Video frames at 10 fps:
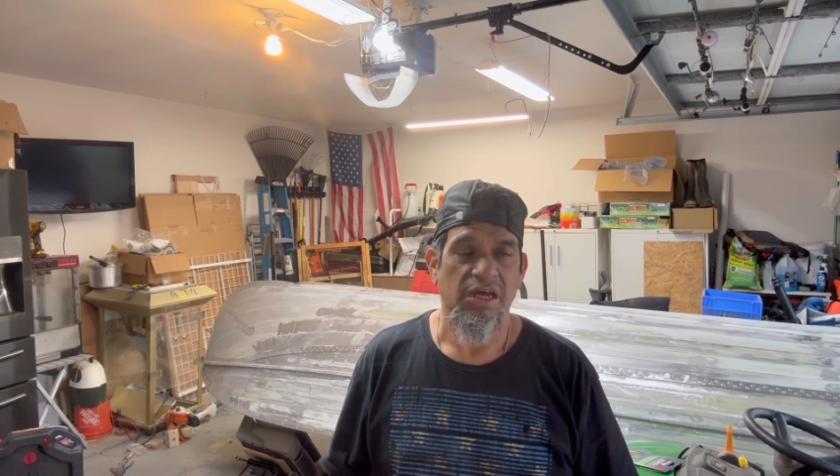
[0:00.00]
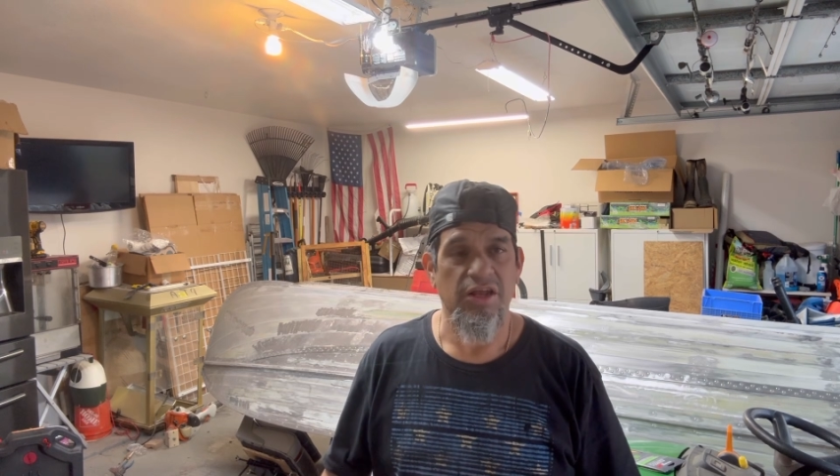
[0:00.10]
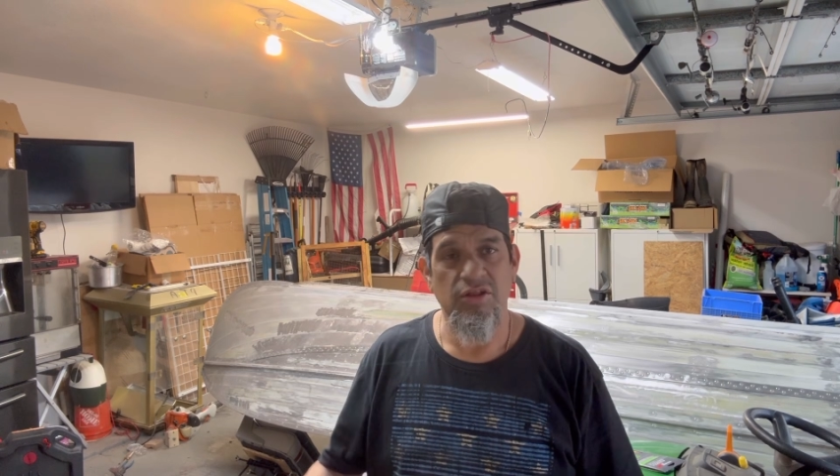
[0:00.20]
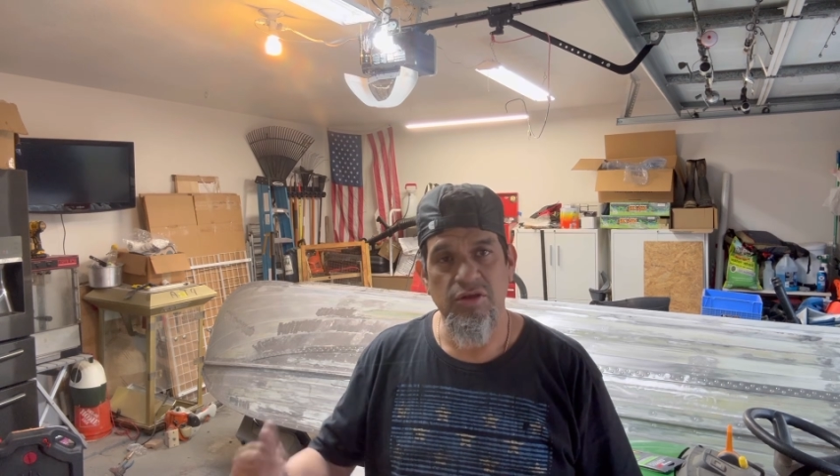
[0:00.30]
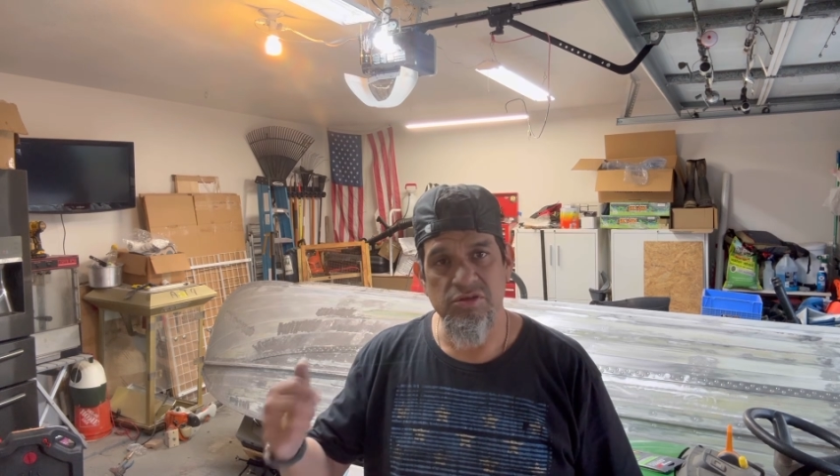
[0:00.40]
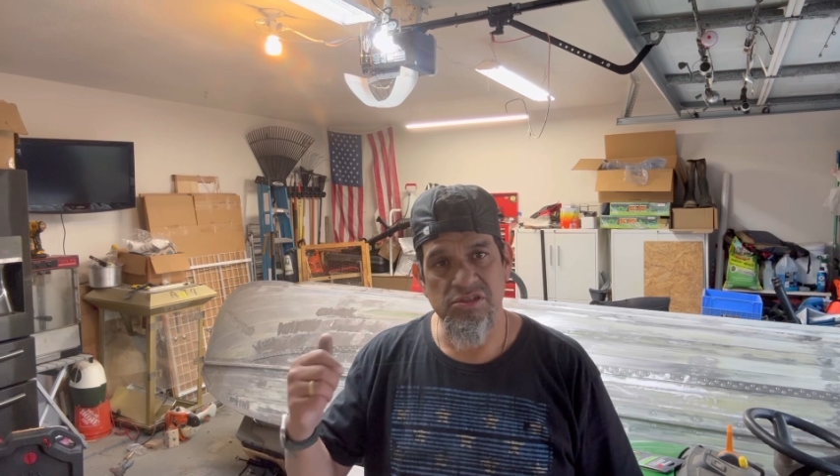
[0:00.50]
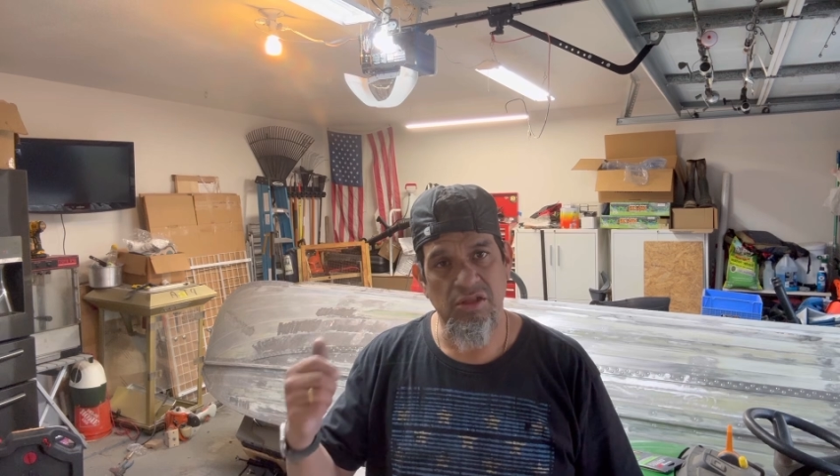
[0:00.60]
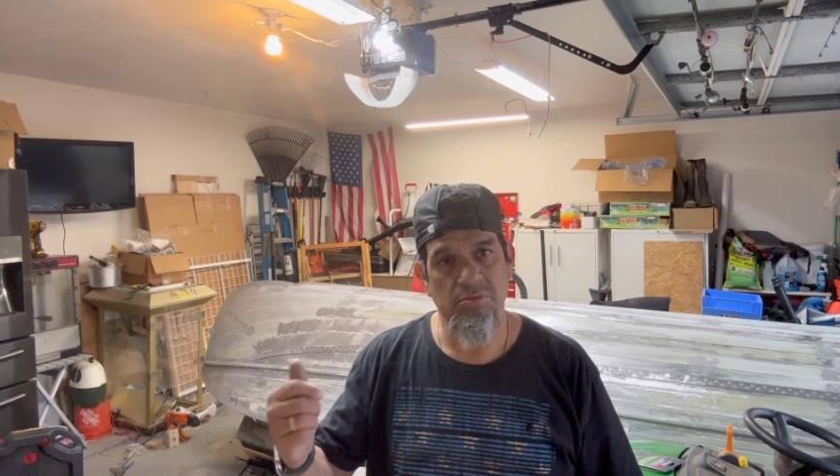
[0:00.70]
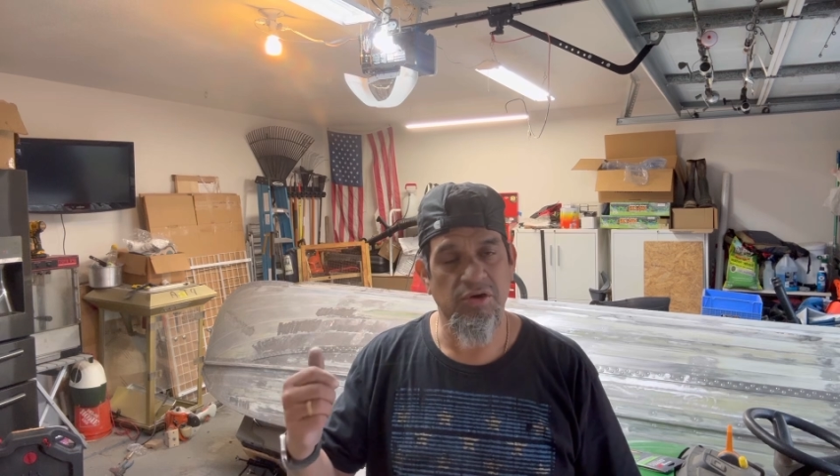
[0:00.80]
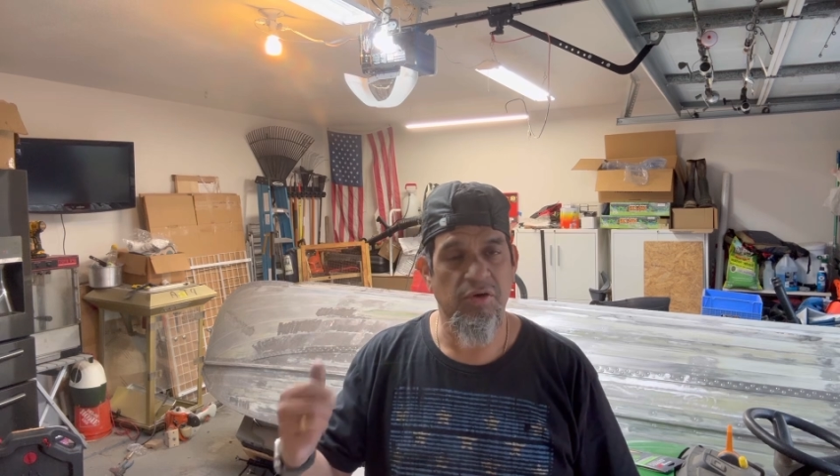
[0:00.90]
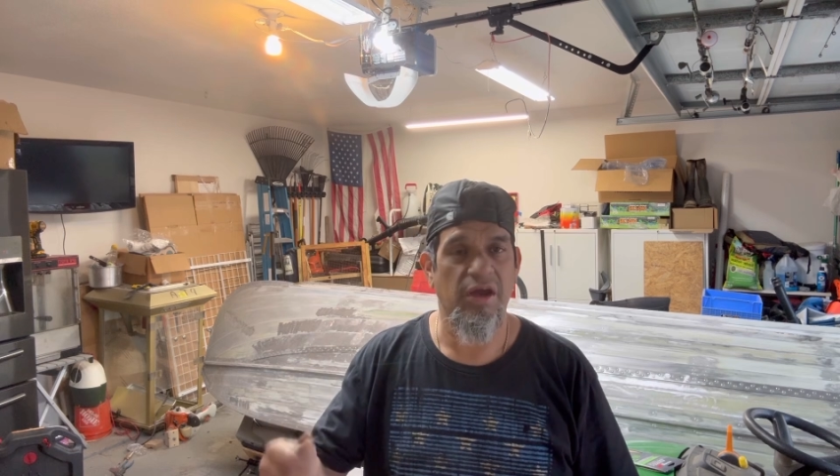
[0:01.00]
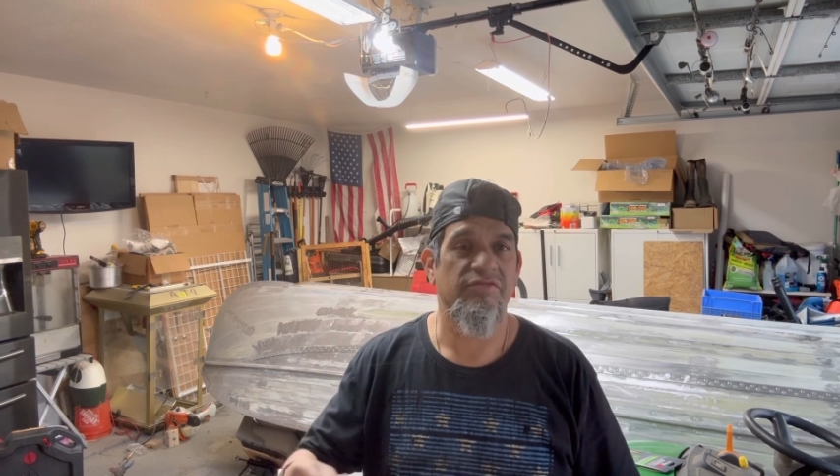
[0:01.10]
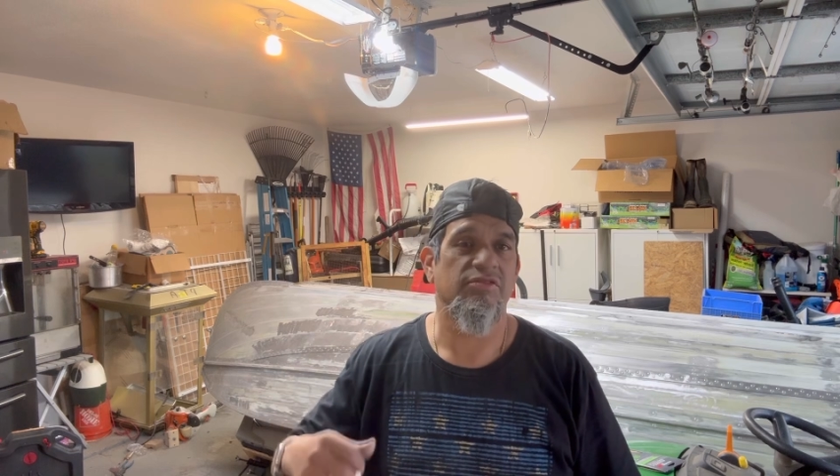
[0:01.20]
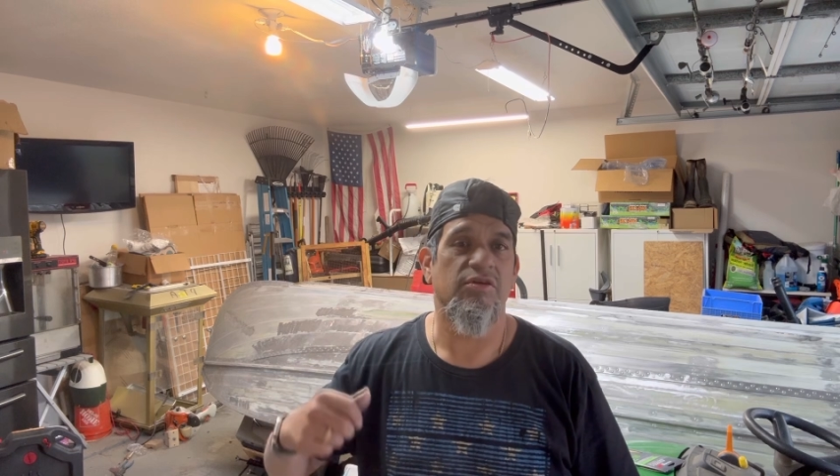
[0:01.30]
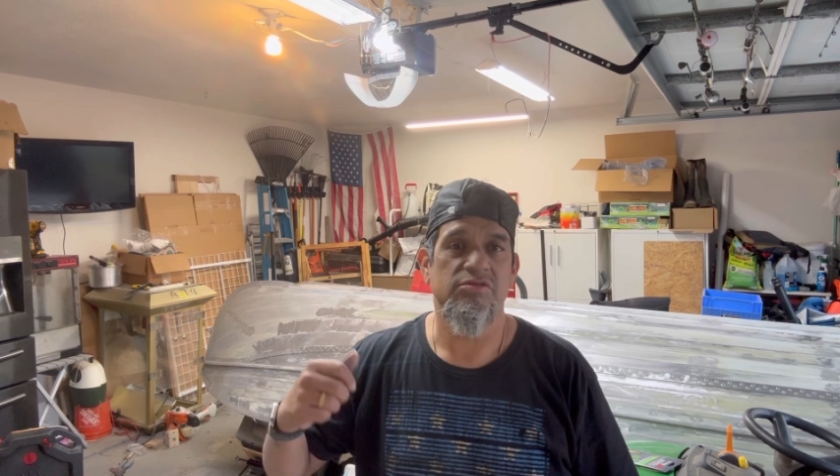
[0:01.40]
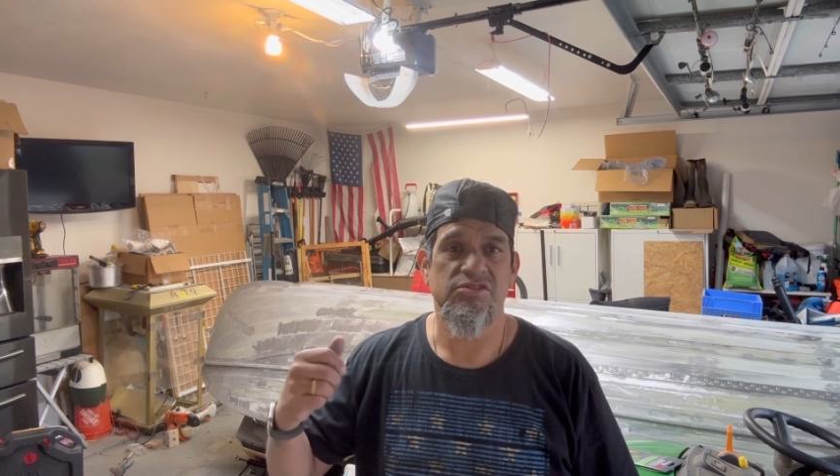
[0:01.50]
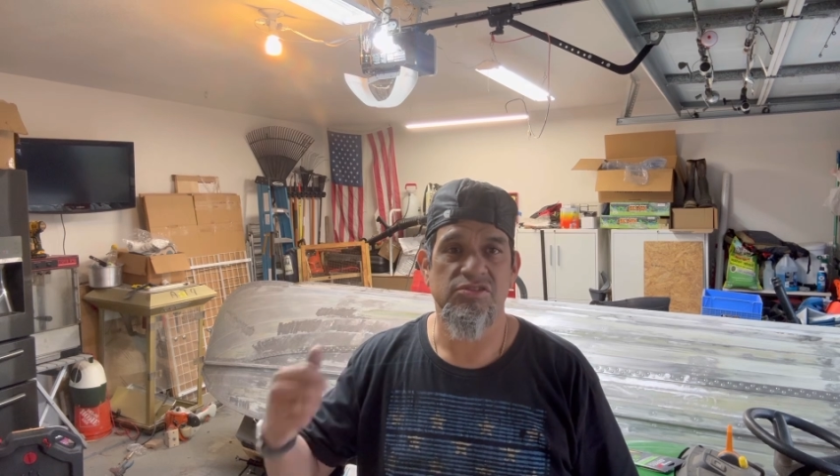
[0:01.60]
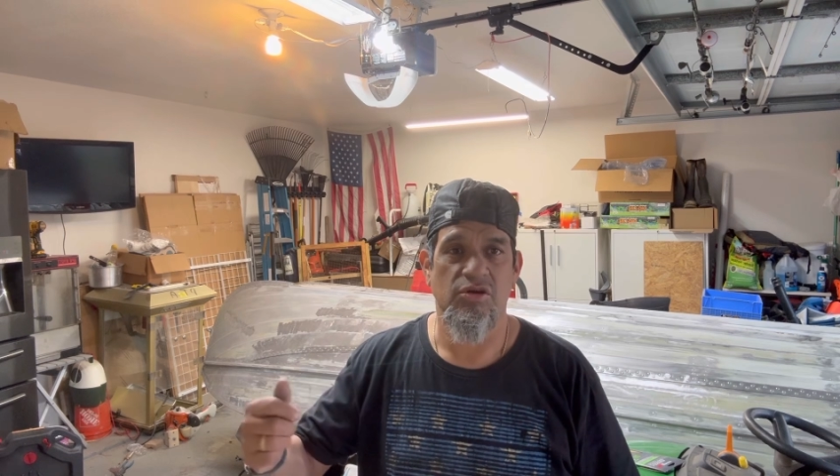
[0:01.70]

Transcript: I know there was a Lumicraft and there was a